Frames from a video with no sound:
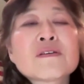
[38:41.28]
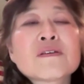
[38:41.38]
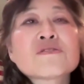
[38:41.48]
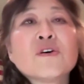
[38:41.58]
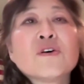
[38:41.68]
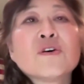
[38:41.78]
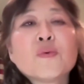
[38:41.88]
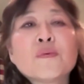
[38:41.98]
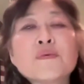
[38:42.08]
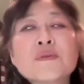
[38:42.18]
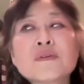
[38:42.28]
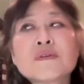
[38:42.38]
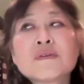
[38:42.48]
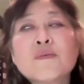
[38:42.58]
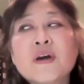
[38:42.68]
So
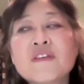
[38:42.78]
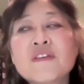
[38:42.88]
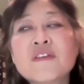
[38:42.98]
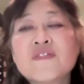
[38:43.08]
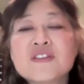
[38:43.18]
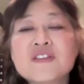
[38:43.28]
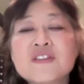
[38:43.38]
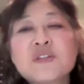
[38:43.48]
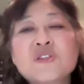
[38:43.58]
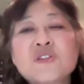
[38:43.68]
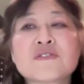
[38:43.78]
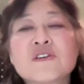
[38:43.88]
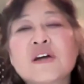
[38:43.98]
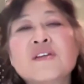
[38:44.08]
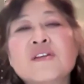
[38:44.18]
the way the phase 3 trial
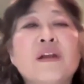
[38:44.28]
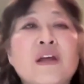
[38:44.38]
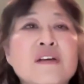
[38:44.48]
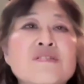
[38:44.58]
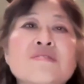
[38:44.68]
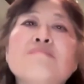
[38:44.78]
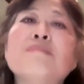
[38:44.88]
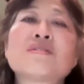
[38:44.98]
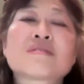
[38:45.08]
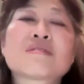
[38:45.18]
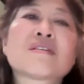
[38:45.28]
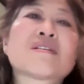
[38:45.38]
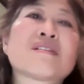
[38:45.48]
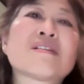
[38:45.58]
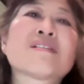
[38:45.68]
is done, you might actually miss
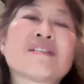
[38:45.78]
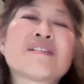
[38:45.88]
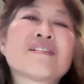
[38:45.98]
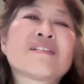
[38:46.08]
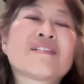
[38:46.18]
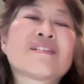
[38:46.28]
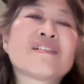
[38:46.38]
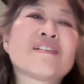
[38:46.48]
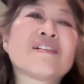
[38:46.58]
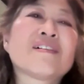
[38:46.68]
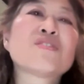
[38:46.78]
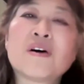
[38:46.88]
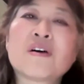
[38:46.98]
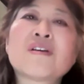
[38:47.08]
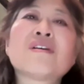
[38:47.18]
a
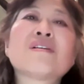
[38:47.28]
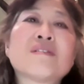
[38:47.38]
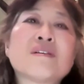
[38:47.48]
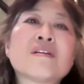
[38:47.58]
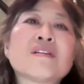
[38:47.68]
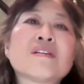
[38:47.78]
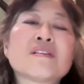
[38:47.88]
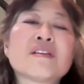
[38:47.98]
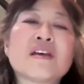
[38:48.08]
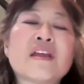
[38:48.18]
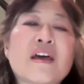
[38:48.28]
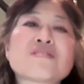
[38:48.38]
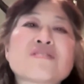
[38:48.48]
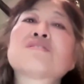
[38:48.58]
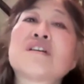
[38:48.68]
drug that
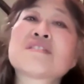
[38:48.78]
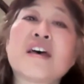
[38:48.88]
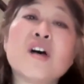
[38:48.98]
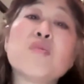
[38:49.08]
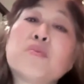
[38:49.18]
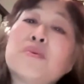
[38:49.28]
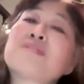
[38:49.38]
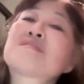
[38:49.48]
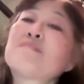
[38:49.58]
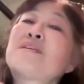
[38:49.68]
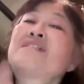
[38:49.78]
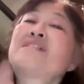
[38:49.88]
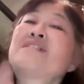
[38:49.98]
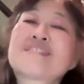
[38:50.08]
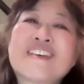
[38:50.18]
actually does help when
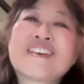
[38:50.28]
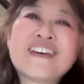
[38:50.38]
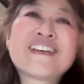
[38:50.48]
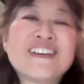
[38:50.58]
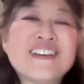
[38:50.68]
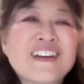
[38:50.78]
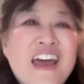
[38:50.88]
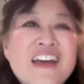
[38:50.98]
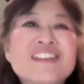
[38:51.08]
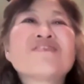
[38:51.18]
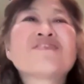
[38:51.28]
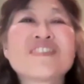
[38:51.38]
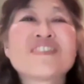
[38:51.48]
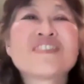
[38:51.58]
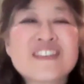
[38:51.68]
somebody is in an active
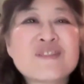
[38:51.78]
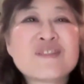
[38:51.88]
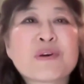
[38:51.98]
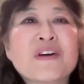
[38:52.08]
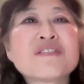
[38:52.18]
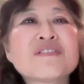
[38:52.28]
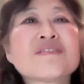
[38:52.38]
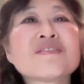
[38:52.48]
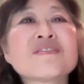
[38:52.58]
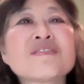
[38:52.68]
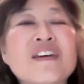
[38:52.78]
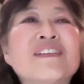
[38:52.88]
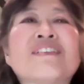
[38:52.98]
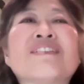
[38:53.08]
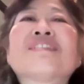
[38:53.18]
disease progression state,